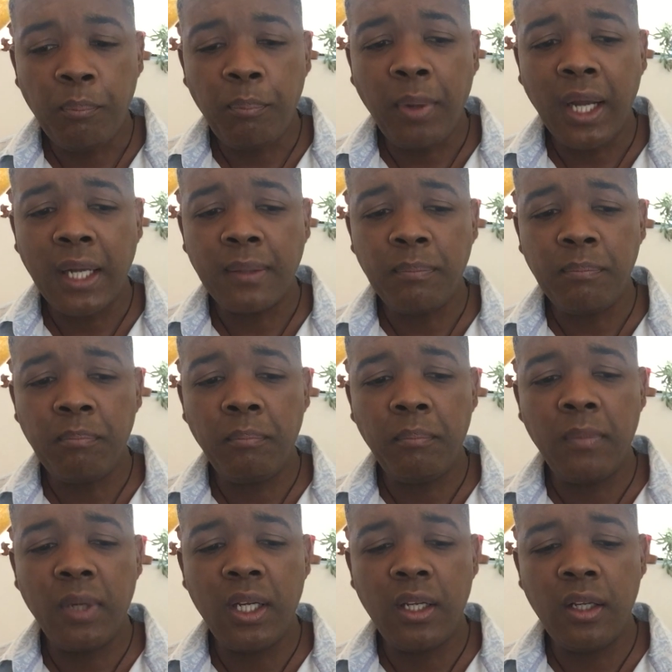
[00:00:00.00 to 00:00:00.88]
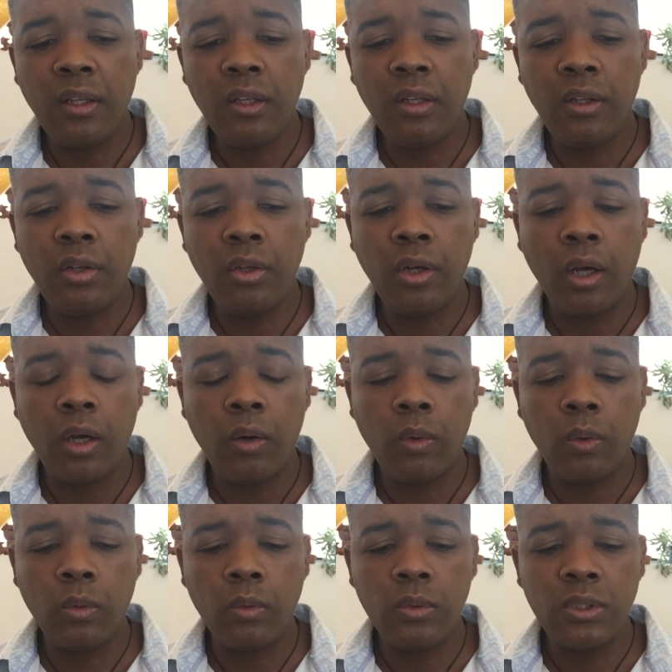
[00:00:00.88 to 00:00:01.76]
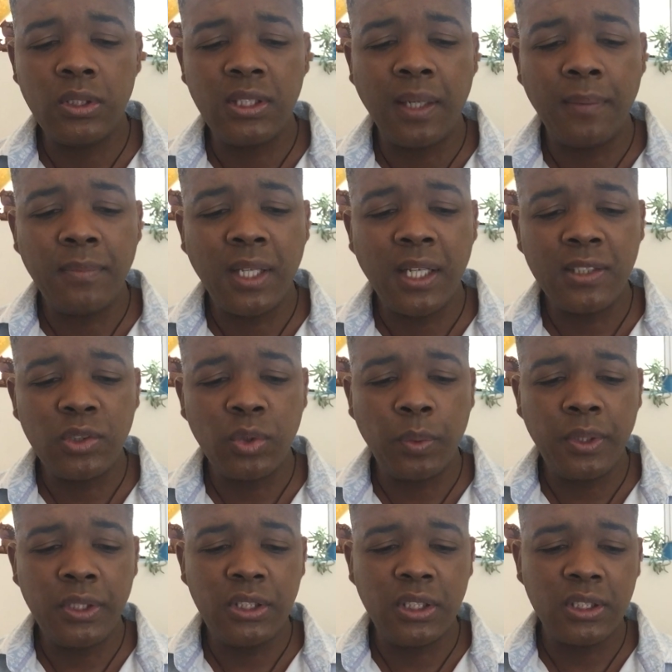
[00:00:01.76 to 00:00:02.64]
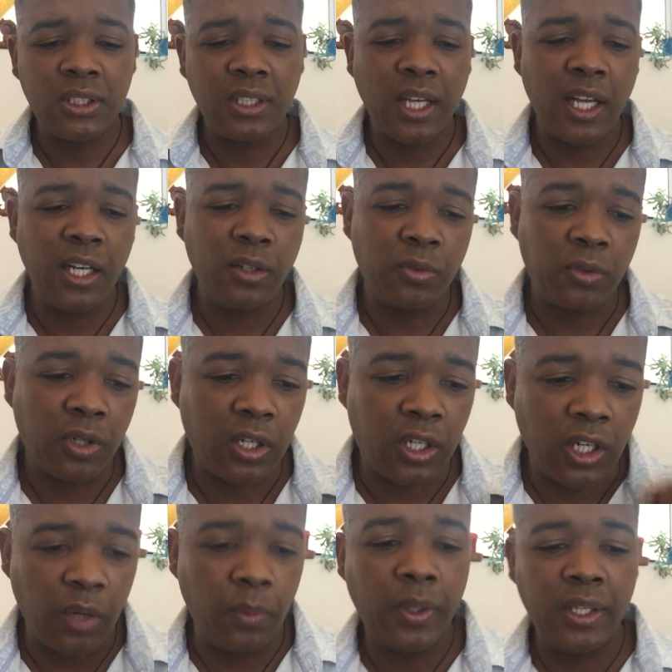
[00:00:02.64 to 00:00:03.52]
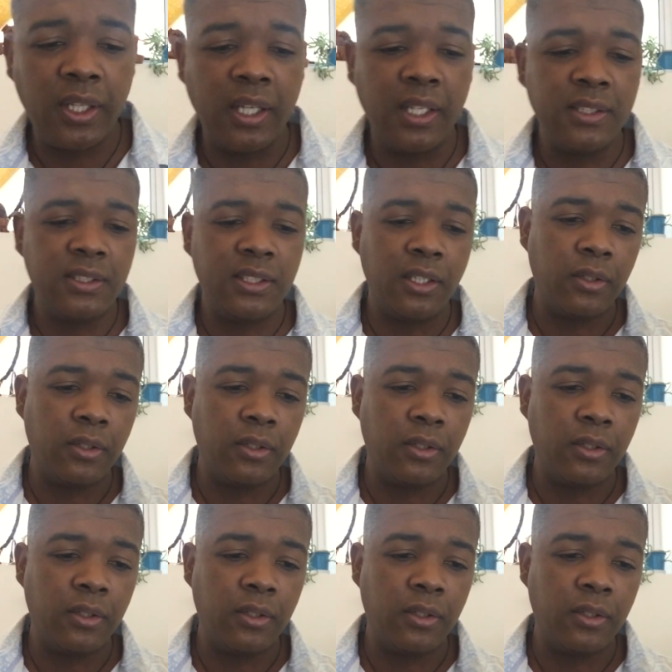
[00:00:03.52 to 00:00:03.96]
But, you know, sometimes when you just kind of go in there and say,